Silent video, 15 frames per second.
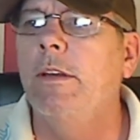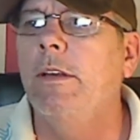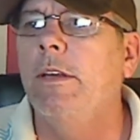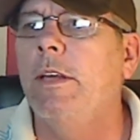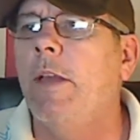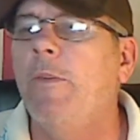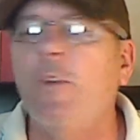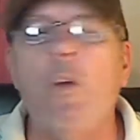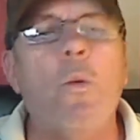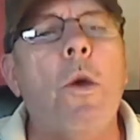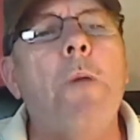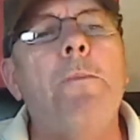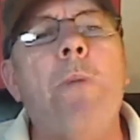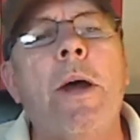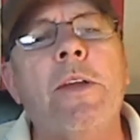If you
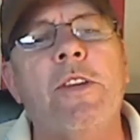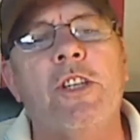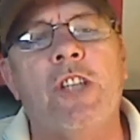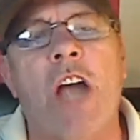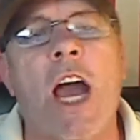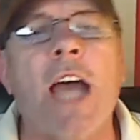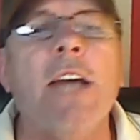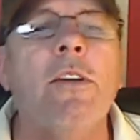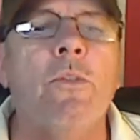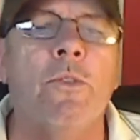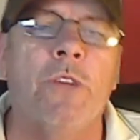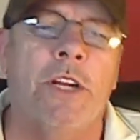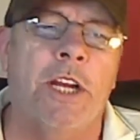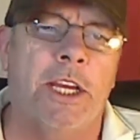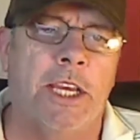went by the title
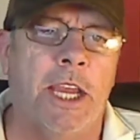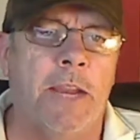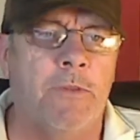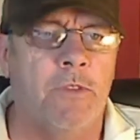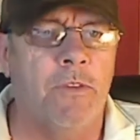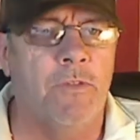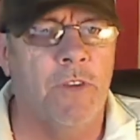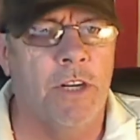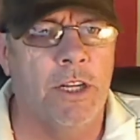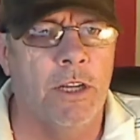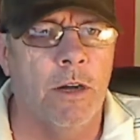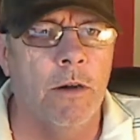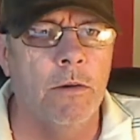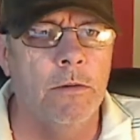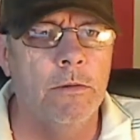that I gave the
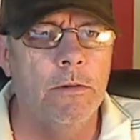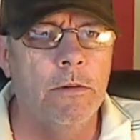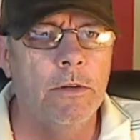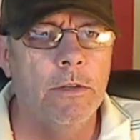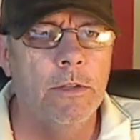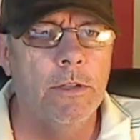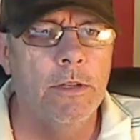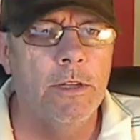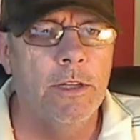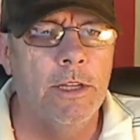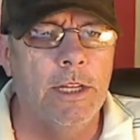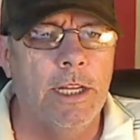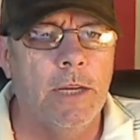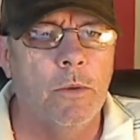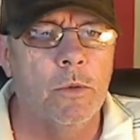video,
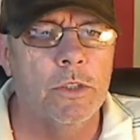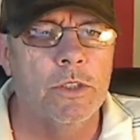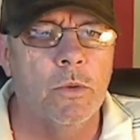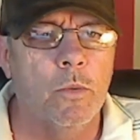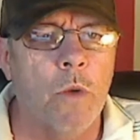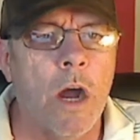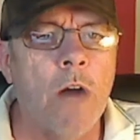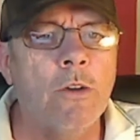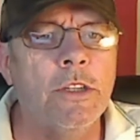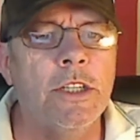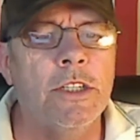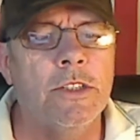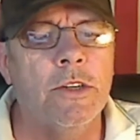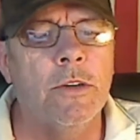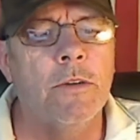it was a
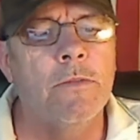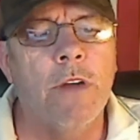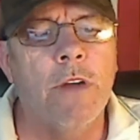well-deserved,